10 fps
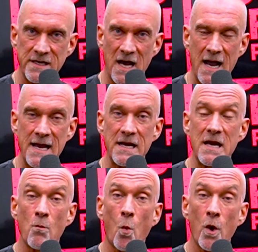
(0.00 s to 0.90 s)
a diet
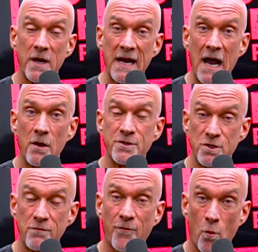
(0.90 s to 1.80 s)
and working out
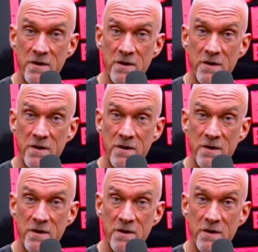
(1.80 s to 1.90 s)
two